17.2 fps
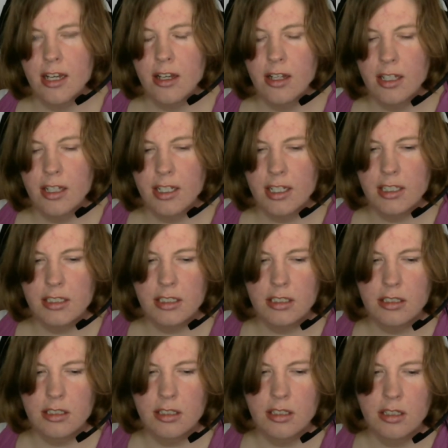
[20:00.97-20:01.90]
on
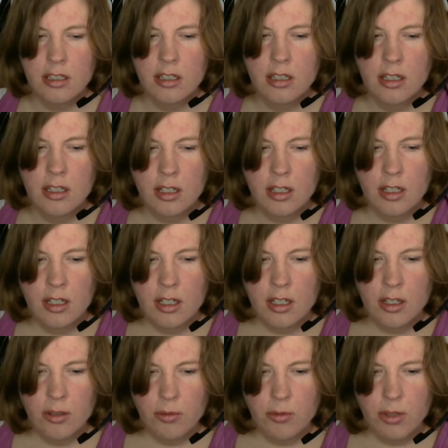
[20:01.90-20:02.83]
that's
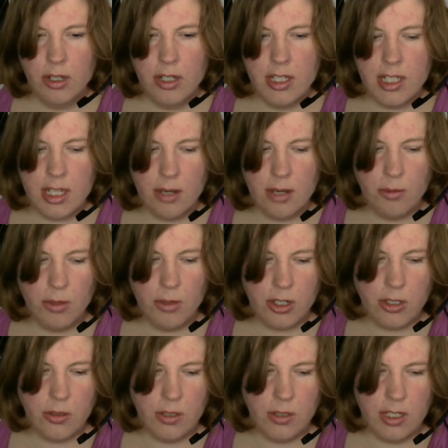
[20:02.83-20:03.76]
while he's at work
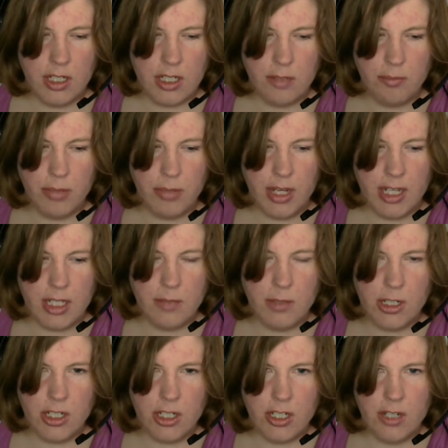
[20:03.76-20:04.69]
so he doesn't buy as
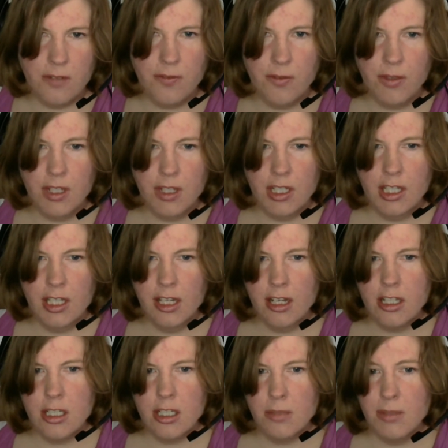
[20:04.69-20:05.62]
much stuff from the
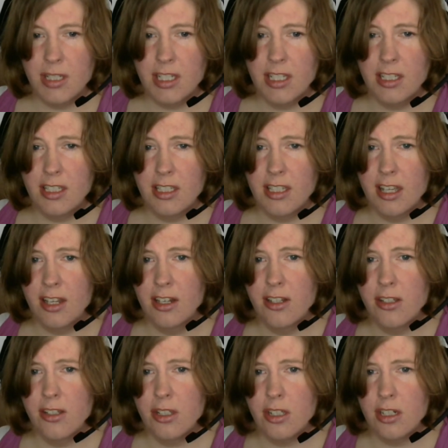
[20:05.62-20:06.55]
kiosk because he said
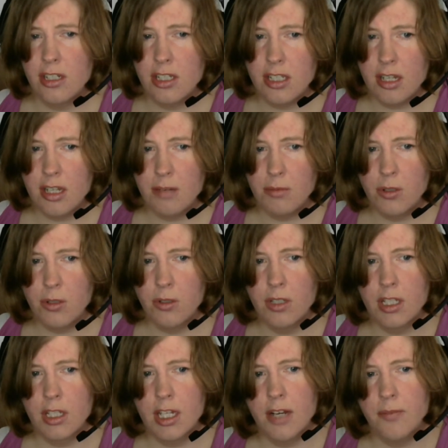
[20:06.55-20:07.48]
he's going to stop
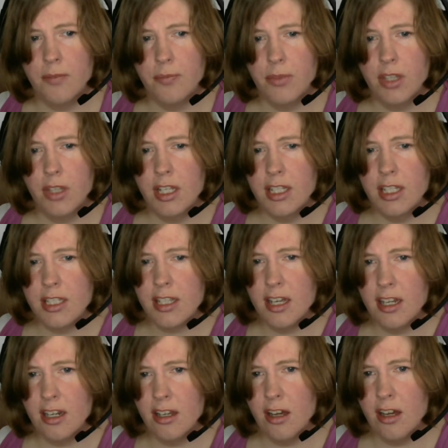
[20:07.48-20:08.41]
doing that. He's
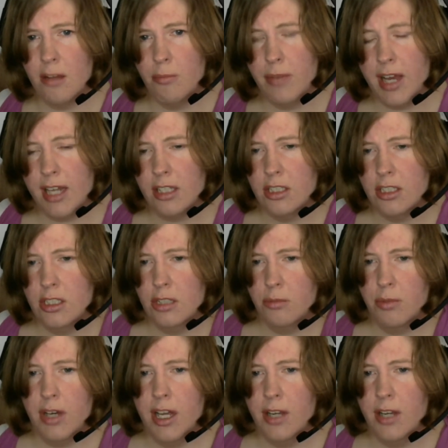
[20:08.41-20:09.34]
kind of gone back to
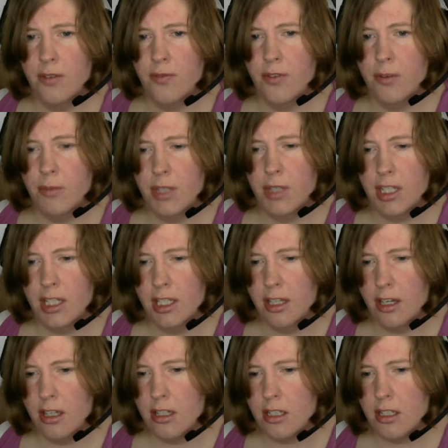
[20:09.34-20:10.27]
buying from the
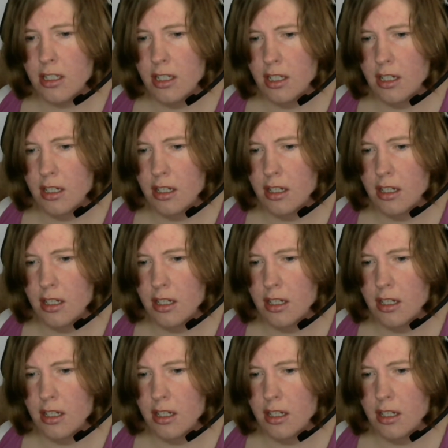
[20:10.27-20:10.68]
kiosk and